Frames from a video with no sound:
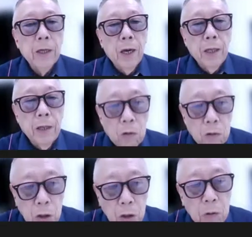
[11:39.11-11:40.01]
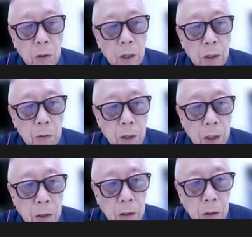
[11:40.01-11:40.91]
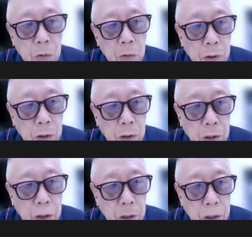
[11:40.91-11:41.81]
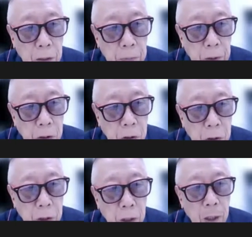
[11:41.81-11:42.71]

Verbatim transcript: And also, you can do this, this combination